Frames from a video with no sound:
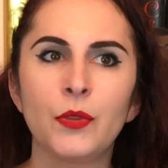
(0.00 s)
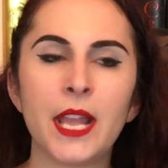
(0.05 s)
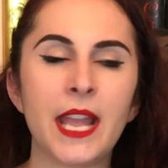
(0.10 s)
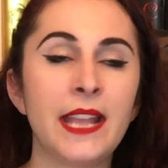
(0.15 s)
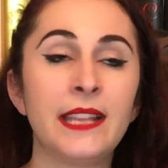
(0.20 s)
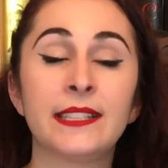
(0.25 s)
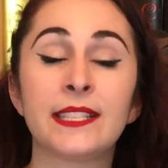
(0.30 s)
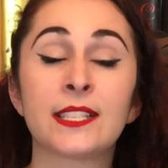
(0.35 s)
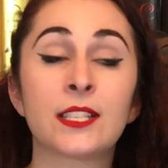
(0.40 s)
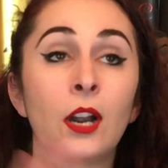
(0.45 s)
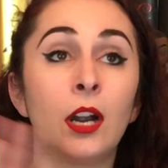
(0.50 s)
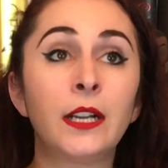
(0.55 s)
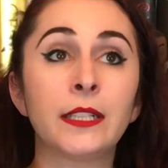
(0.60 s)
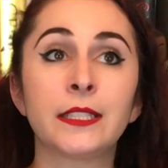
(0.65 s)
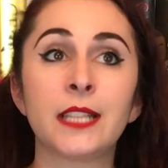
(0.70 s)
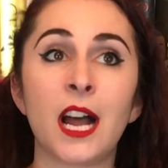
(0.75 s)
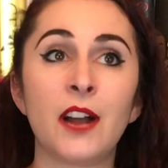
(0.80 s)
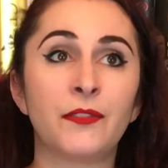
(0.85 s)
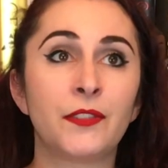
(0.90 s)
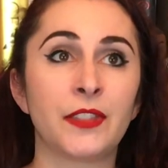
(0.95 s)
it starts
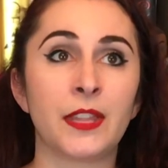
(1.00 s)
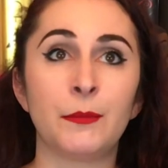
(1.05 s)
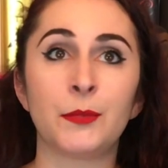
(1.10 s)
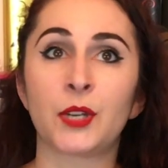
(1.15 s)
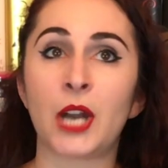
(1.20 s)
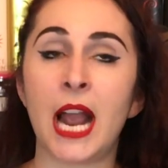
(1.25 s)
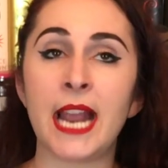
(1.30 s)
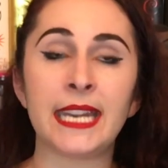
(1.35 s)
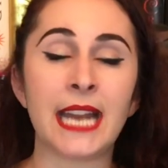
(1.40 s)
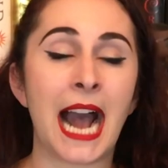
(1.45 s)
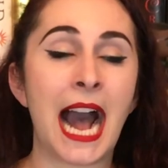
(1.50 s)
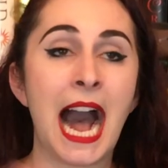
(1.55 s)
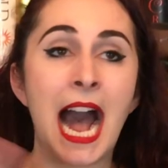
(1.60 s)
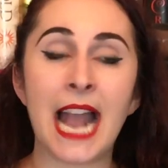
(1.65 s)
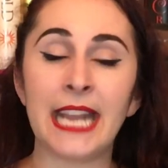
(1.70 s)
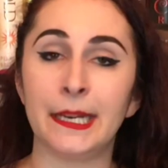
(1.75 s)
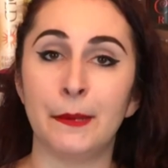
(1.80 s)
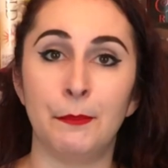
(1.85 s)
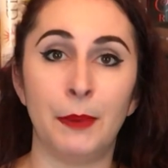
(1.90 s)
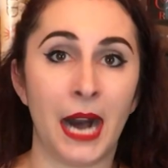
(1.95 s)
off with them trying to
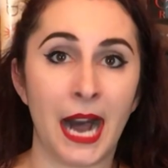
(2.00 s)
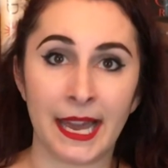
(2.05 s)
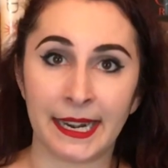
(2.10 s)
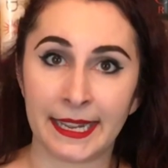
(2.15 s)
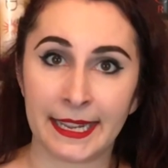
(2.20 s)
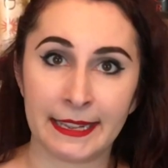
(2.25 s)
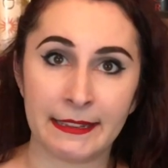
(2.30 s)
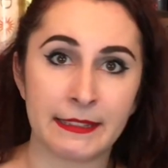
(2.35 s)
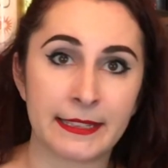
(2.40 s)
hide a body.